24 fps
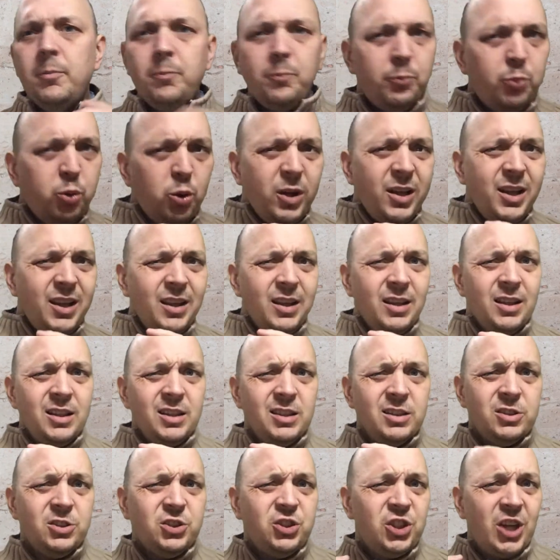
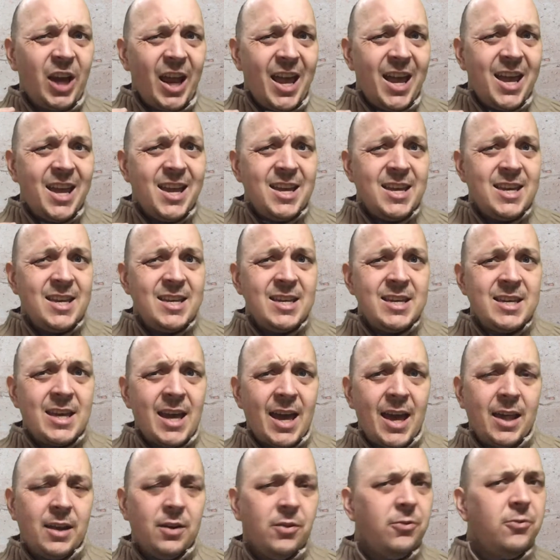Putting J
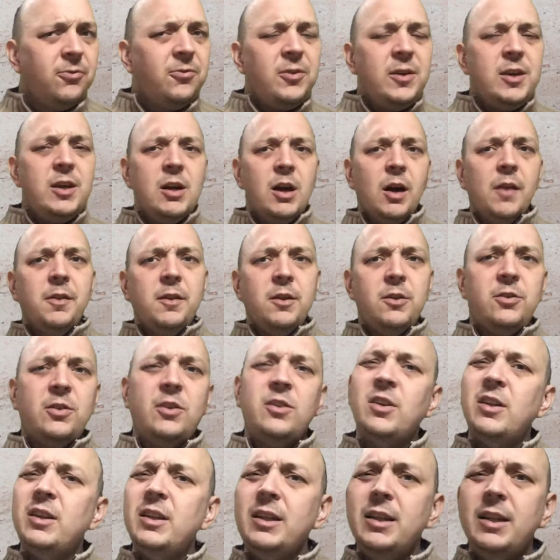and V on this
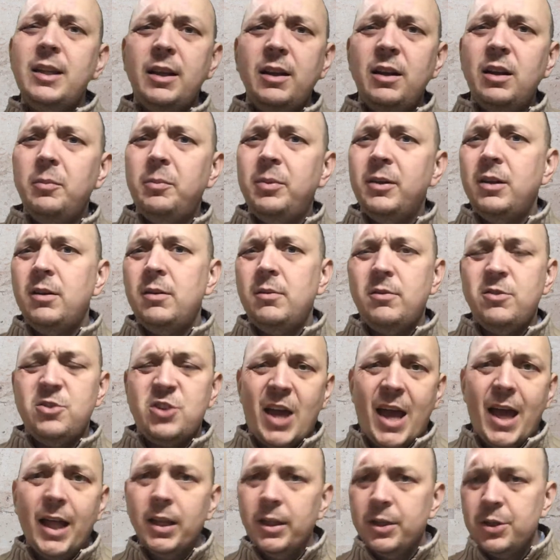is a little bit
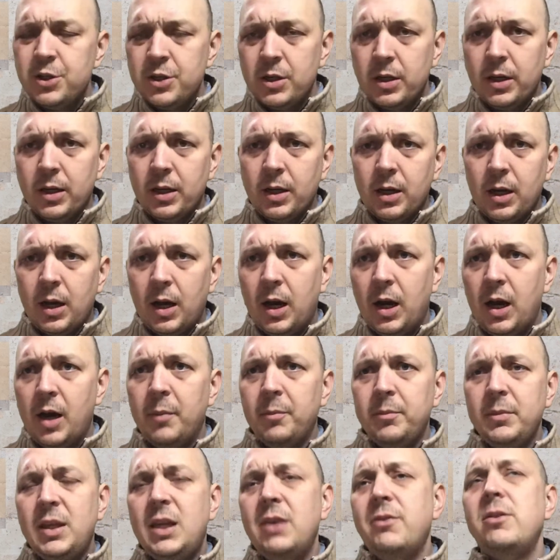challenging,
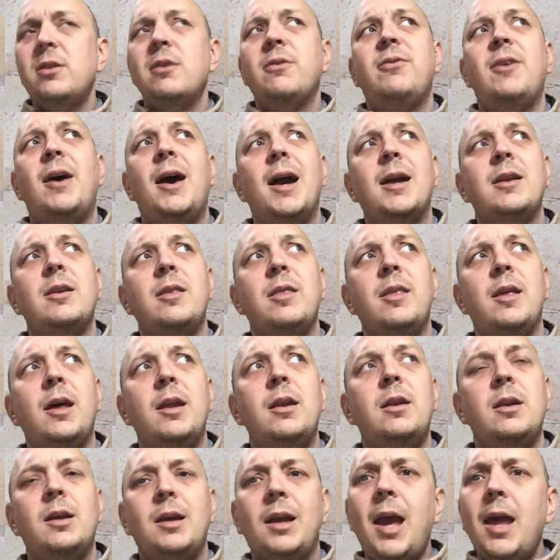given the fact
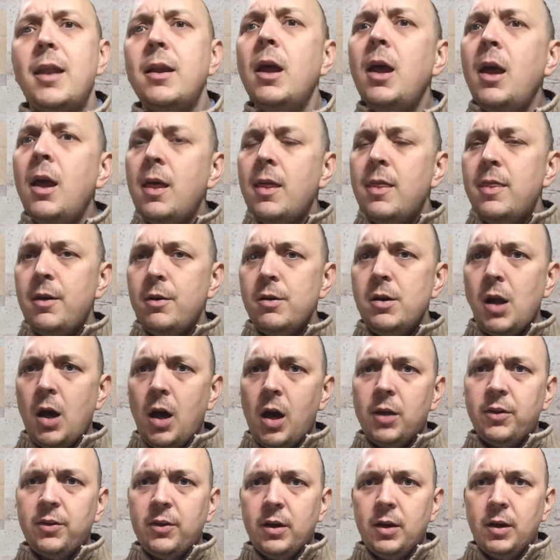that, again, they're
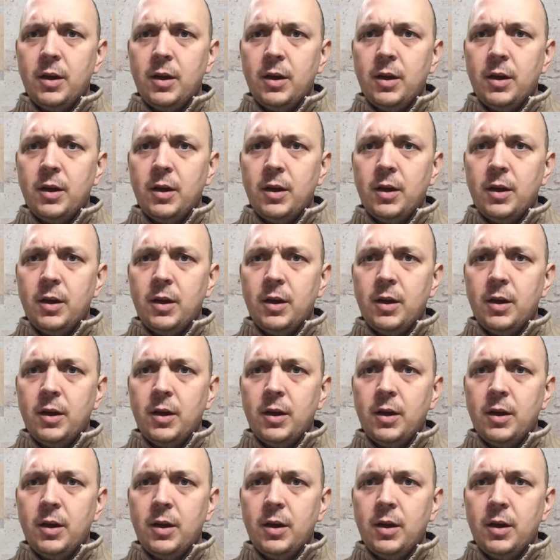not,